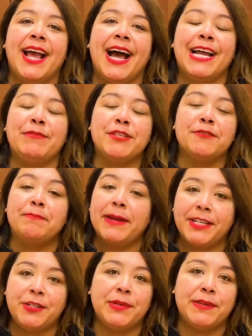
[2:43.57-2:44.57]
I
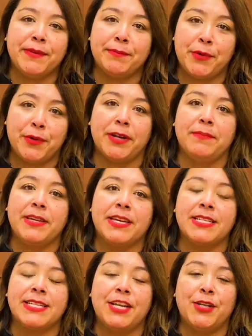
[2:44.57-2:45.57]
respect you even more
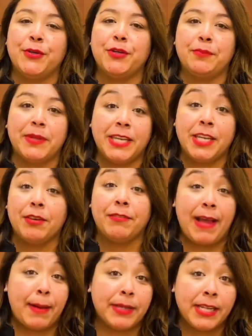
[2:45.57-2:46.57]
because I know you're picking your
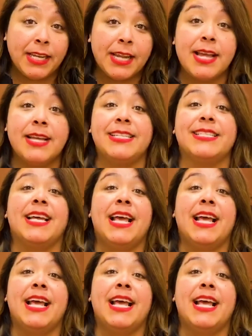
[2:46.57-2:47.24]
family and